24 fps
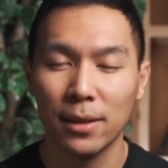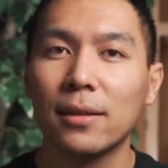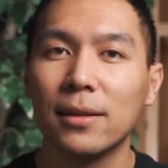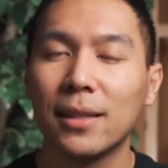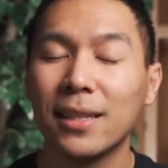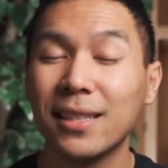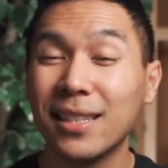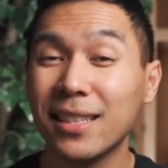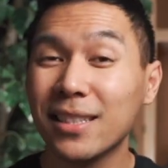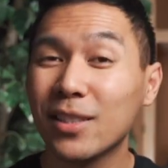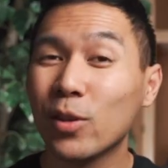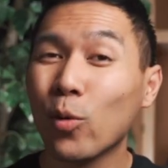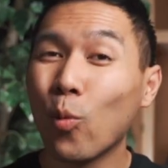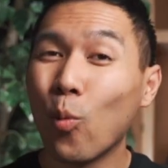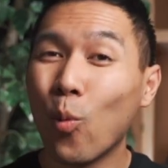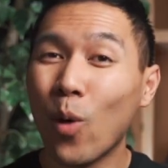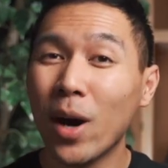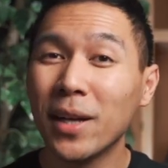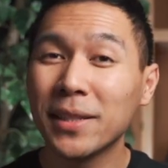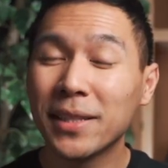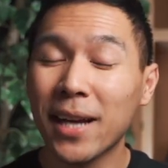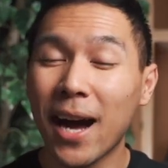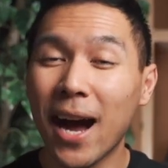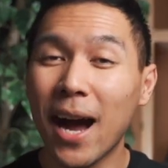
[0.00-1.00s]
This is the
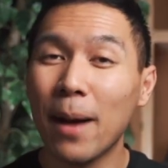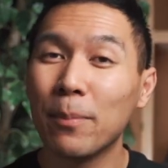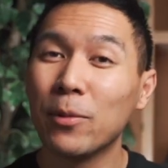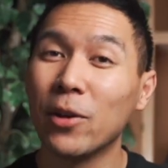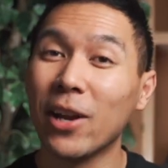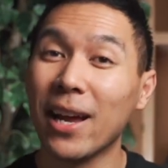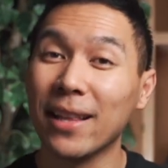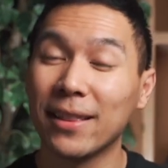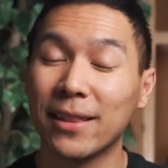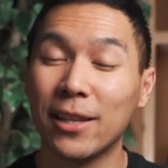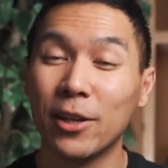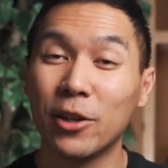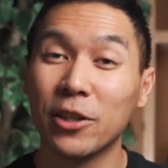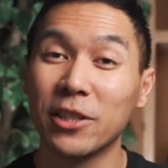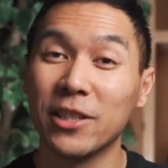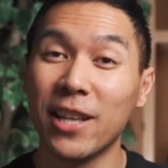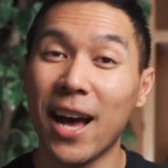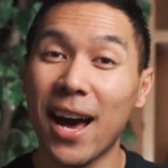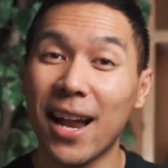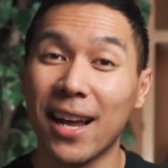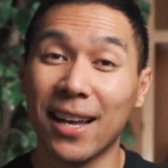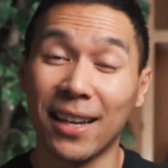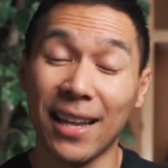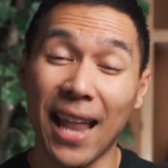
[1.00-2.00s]
one time that there is
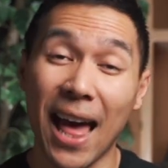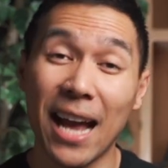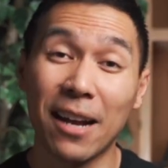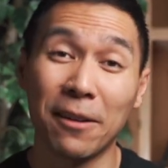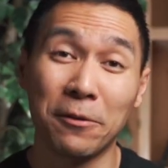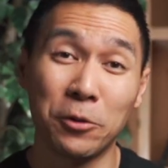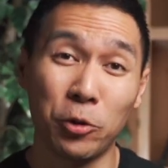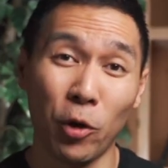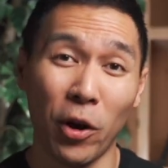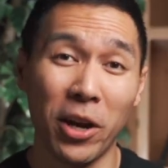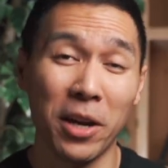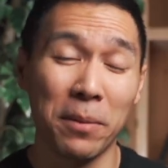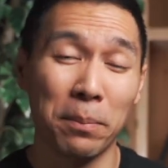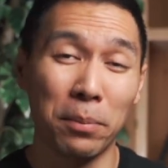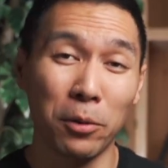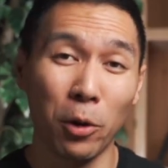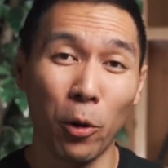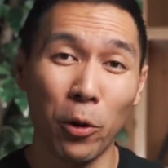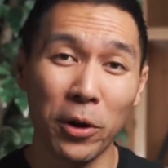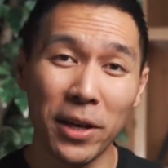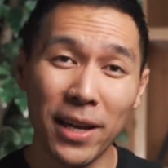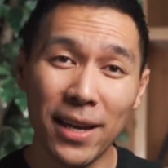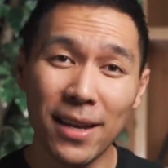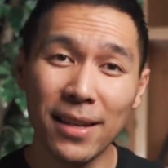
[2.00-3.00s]
not a lack of trained
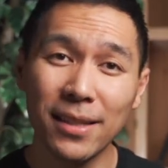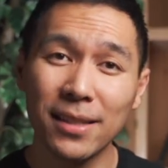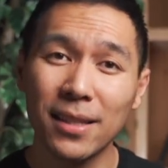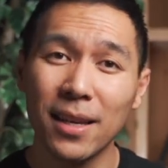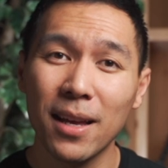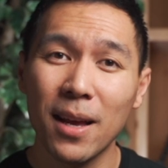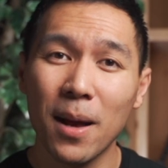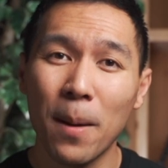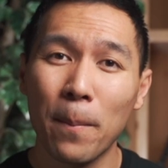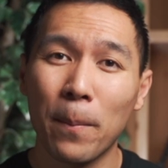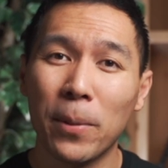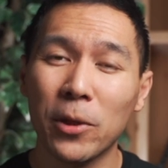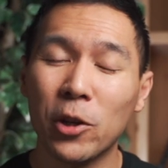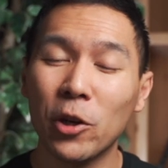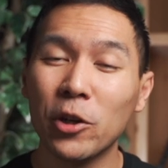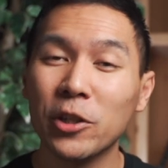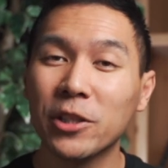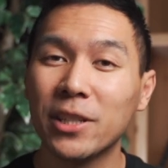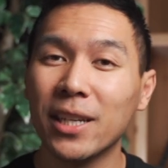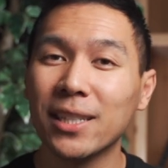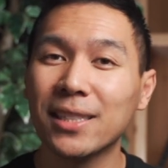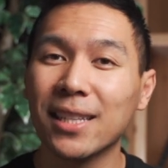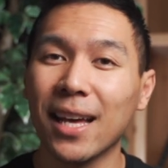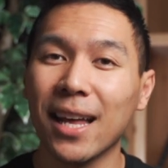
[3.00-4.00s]
employees, but
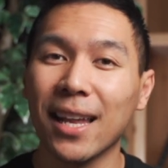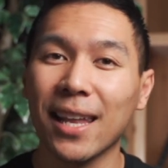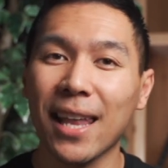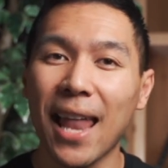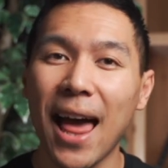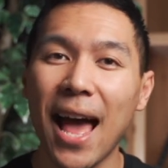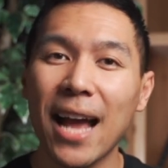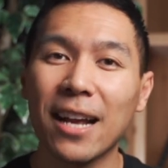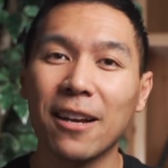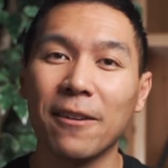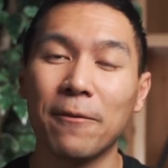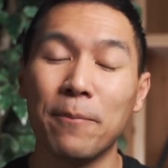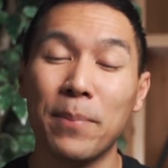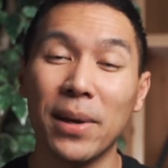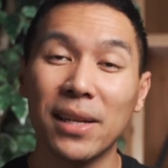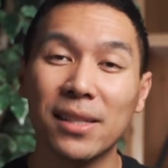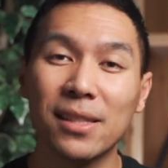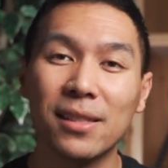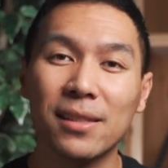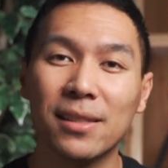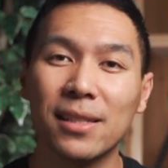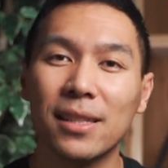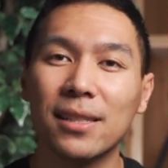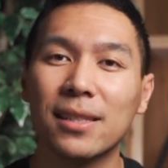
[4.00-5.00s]
there's just a lack of
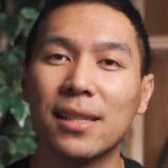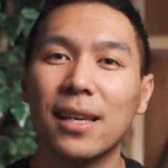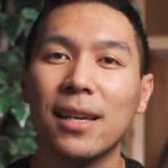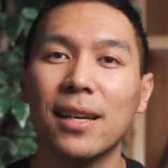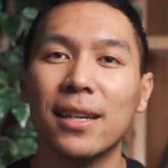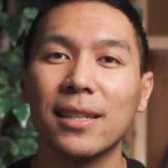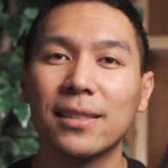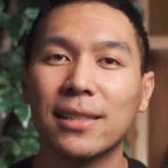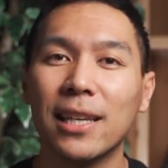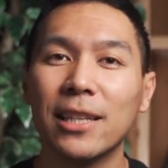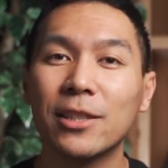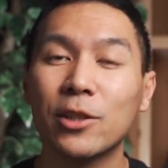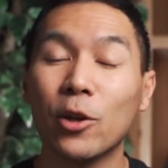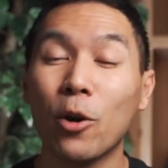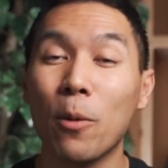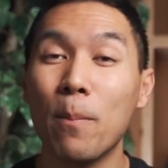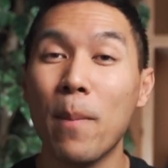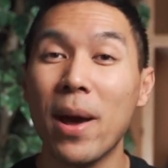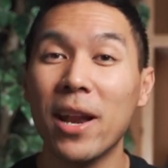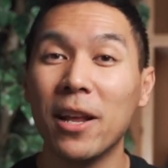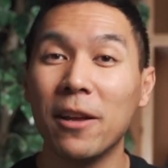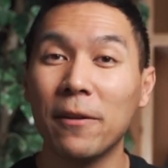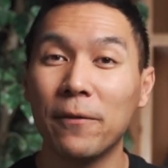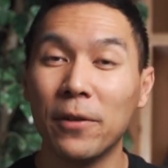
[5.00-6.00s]
businesses, since there were
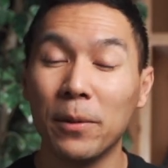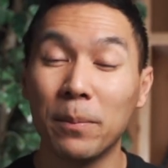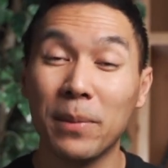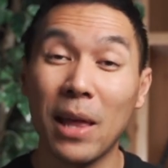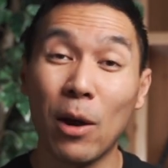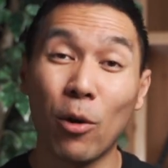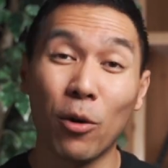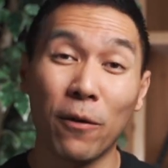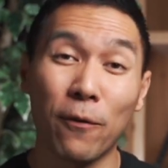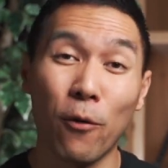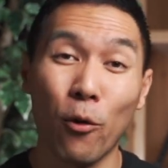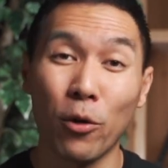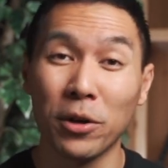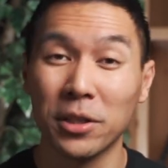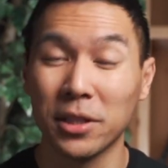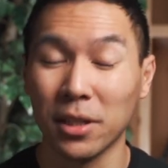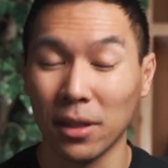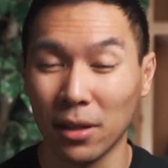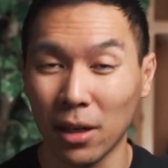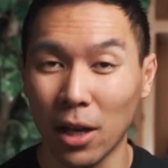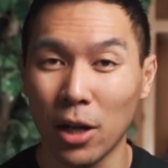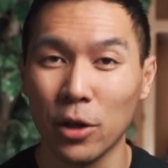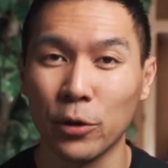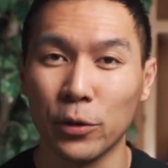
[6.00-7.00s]
many of them that were forced to
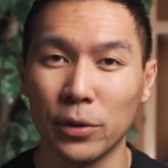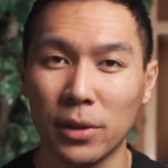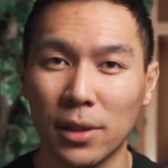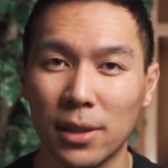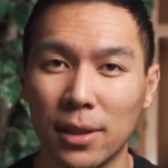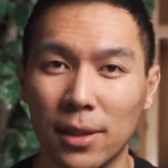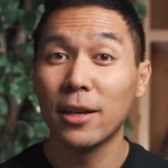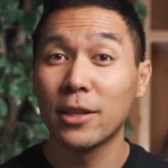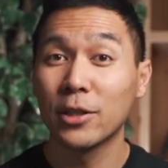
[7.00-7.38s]
close.